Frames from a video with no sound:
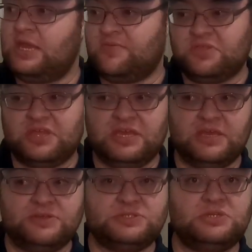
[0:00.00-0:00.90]
Everything
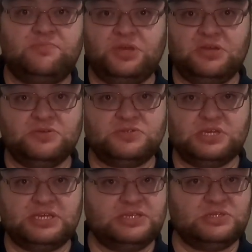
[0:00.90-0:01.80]
else appears
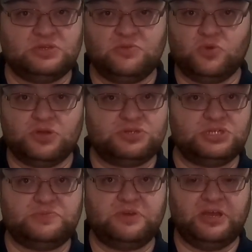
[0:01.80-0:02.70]
like it's going to work
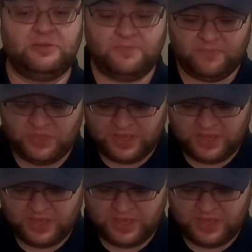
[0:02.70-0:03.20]
just fine.